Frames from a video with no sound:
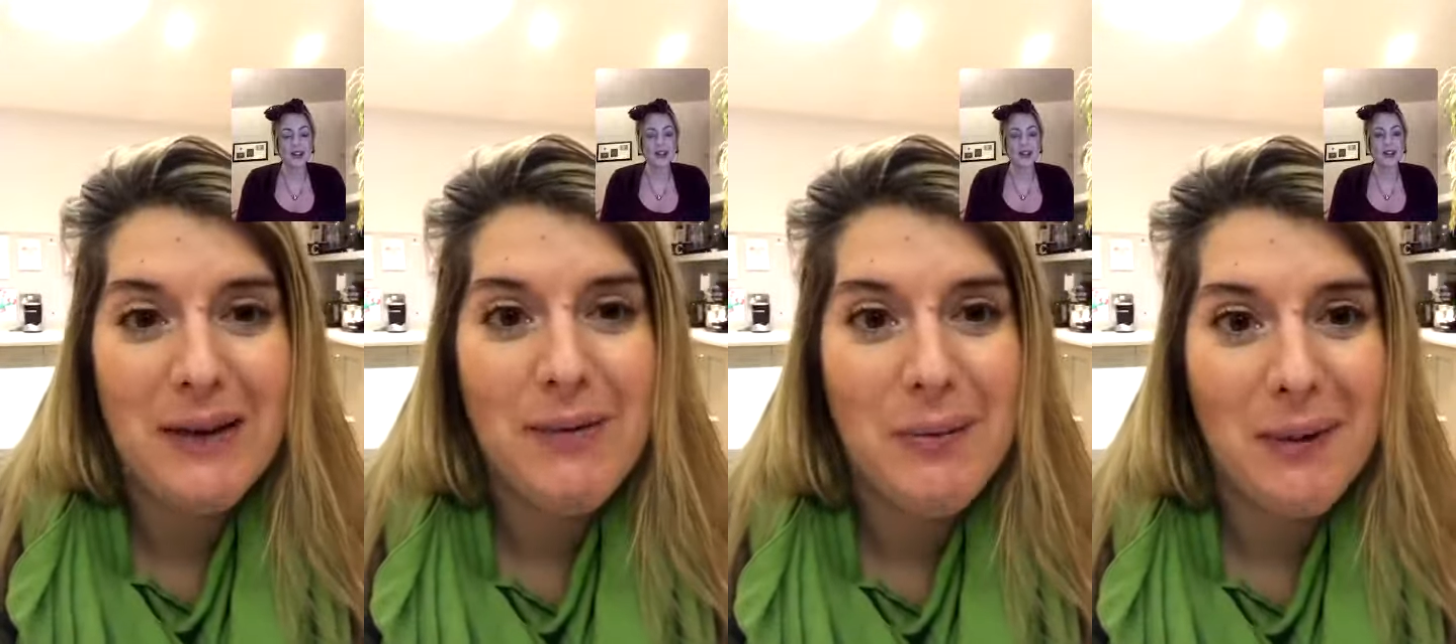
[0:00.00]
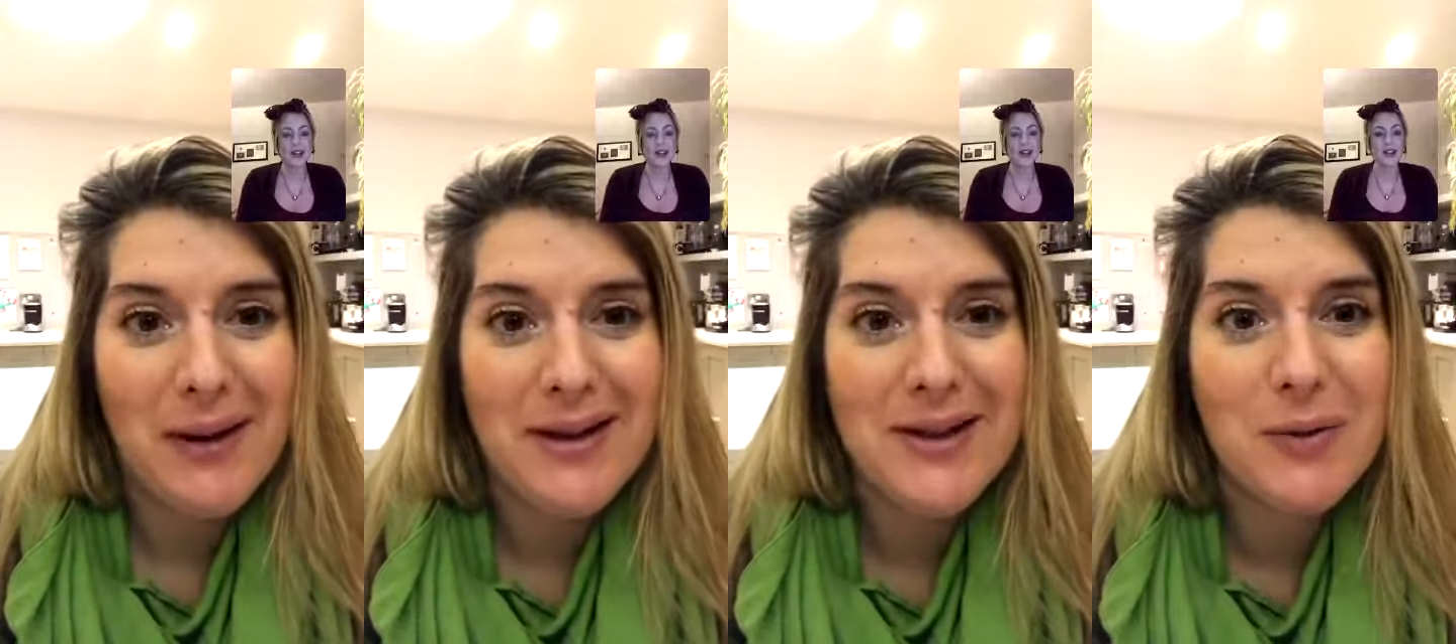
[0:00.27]

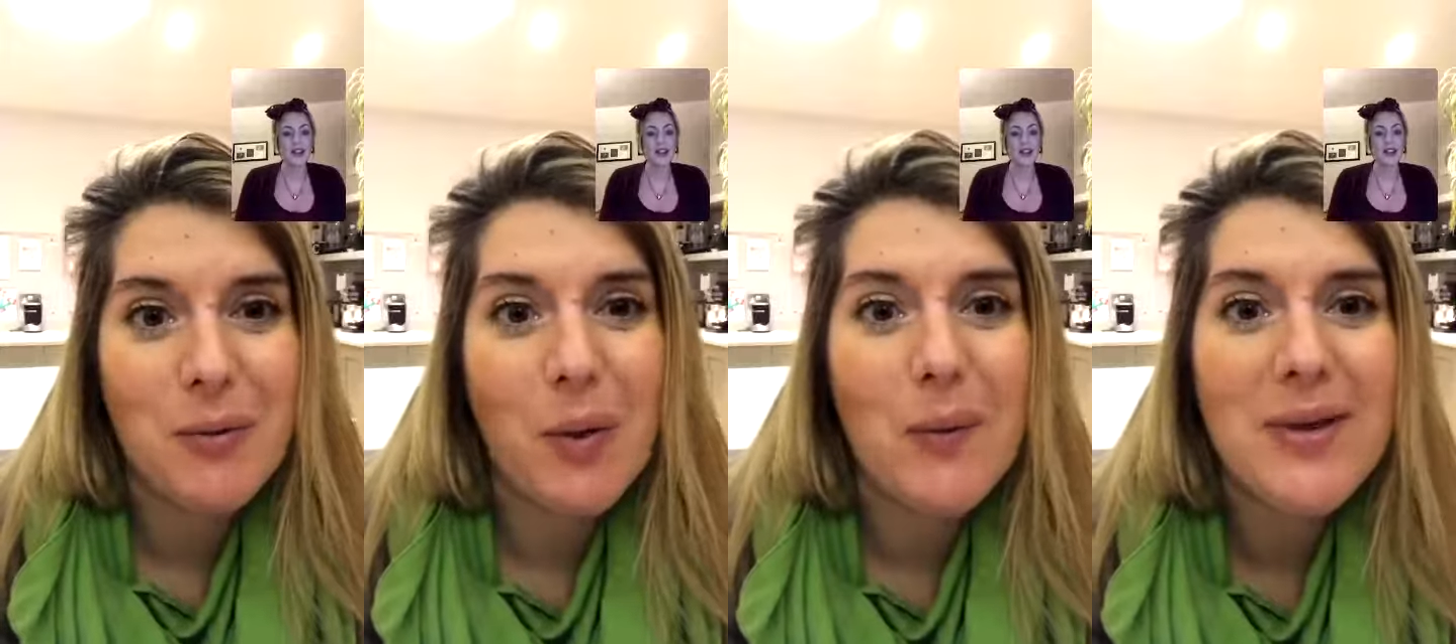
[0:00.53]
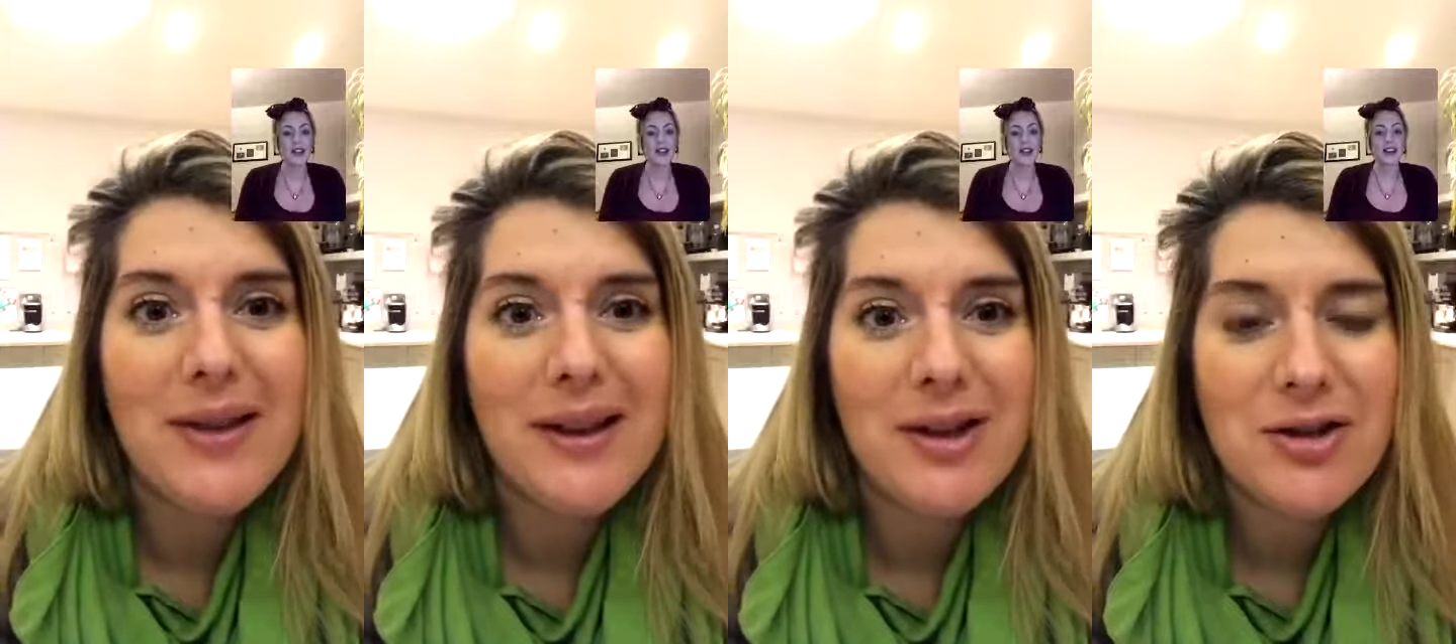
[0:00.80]
about it? What was
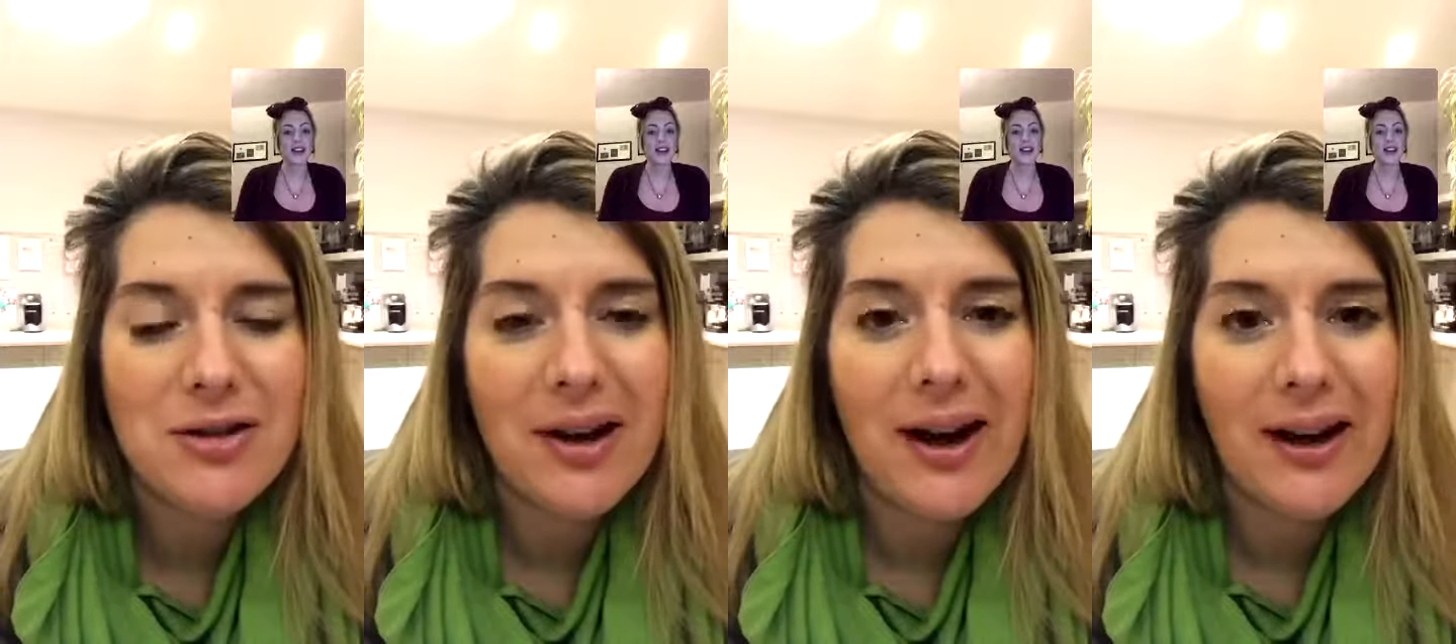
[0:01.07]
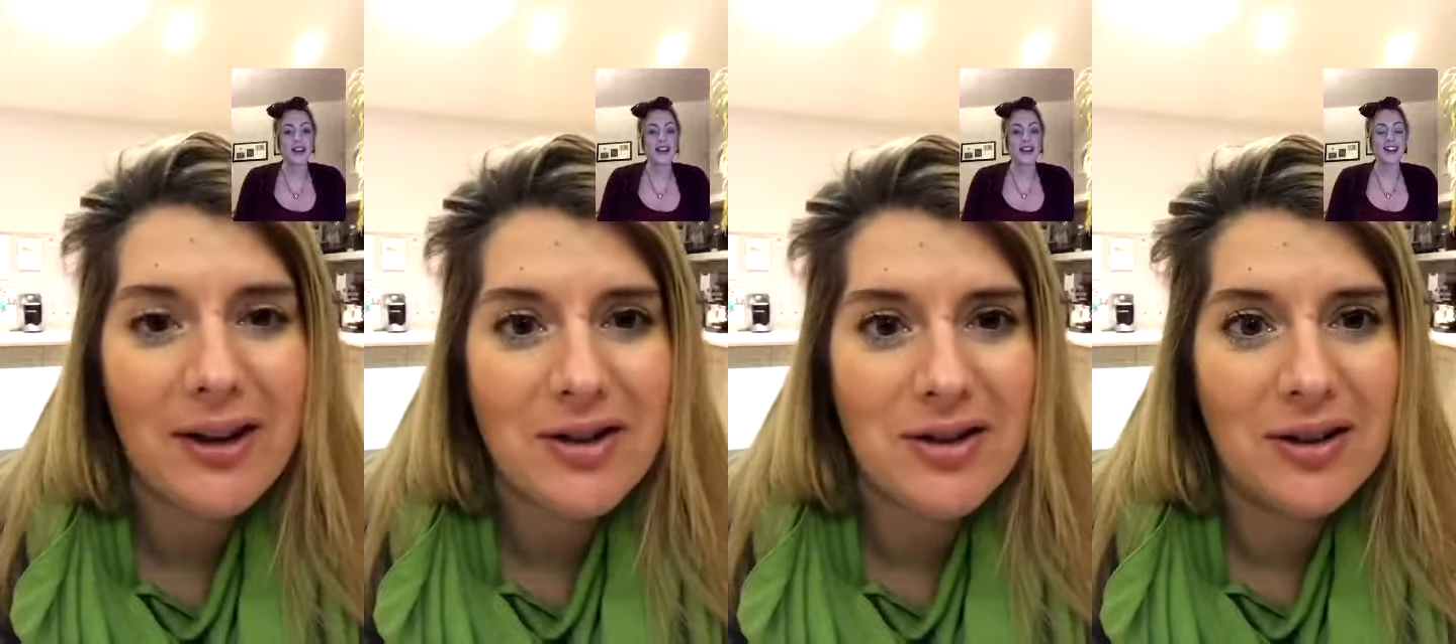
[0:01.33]
his
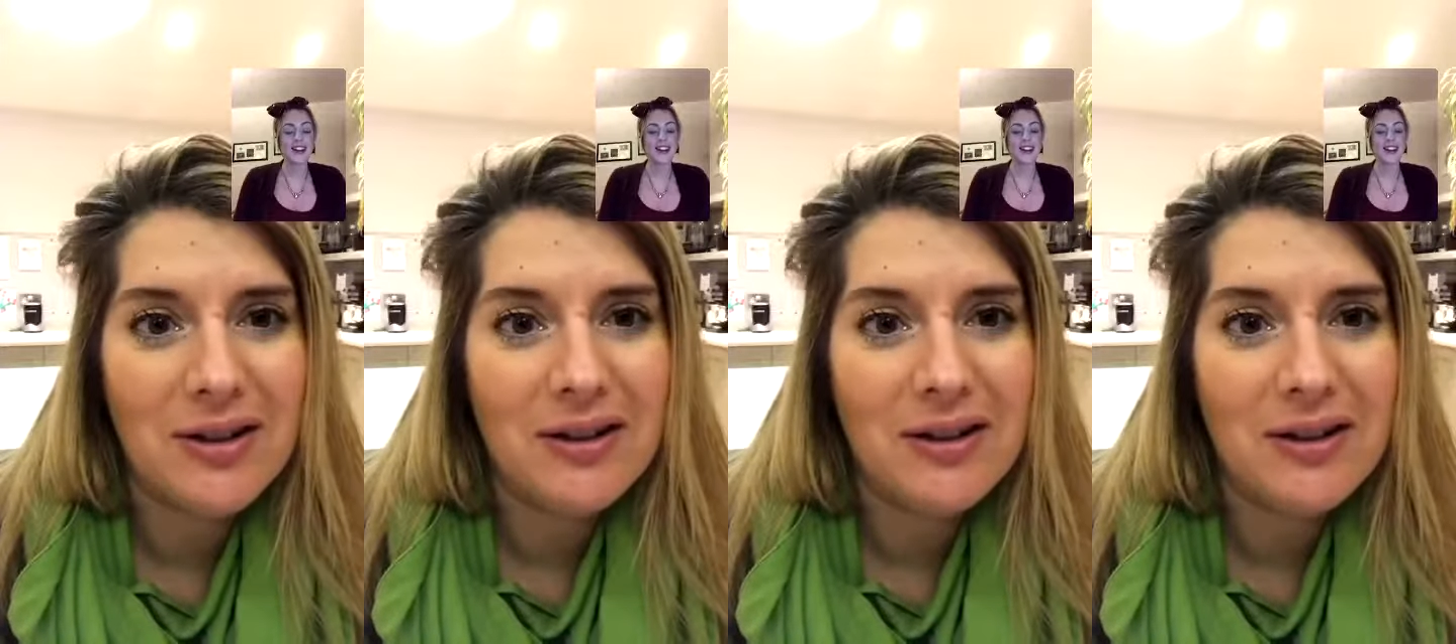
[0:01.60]
reaction?